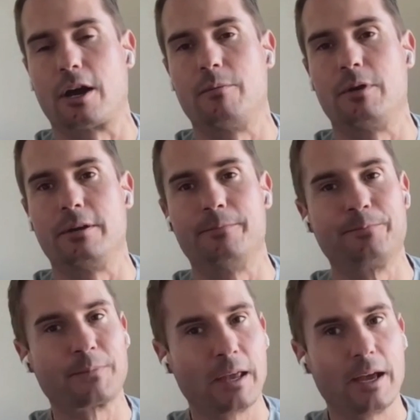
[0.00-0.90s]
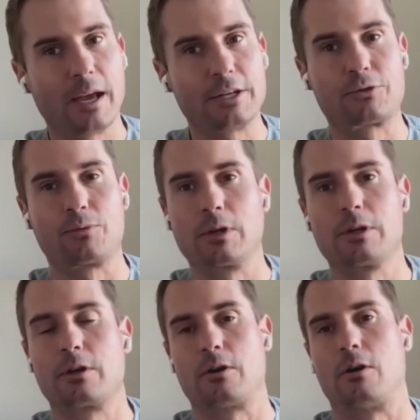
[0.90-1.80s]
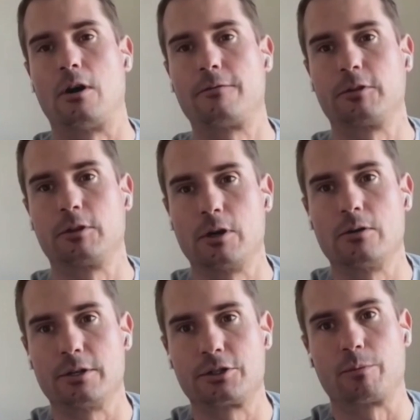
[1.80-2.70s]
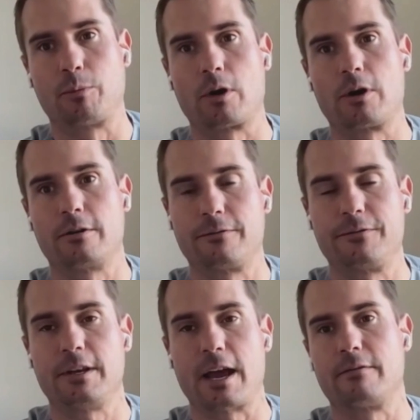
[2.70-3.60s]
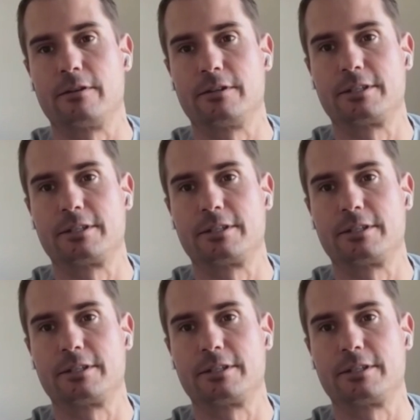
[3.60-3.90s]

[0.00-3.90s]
I mean, it's really going to offload and support your feet every